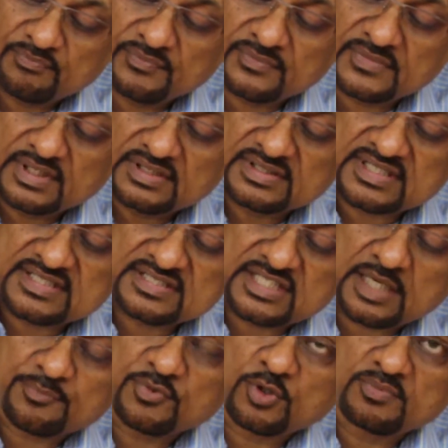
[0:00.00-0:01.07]
the
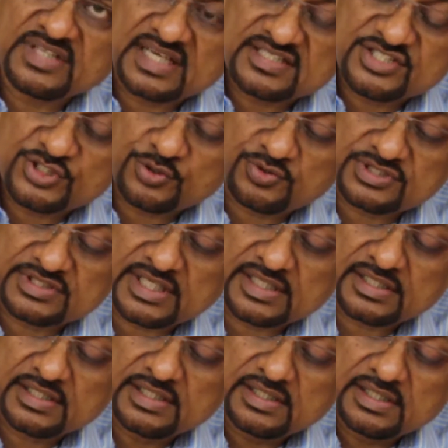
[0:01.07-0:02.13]
step normally ensures that